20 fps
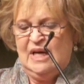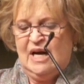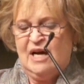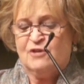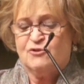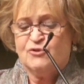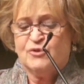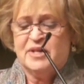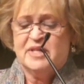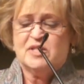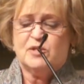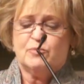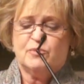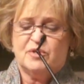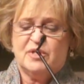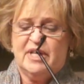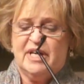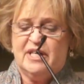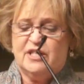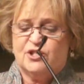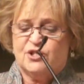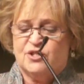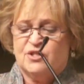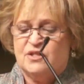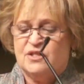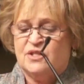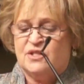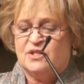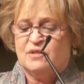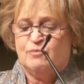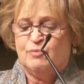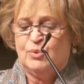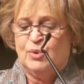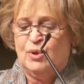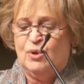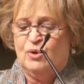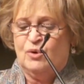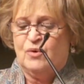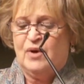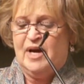Our transportation
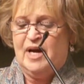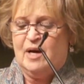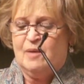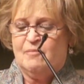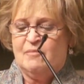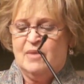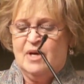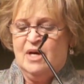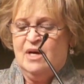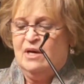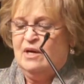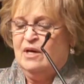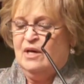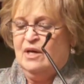program,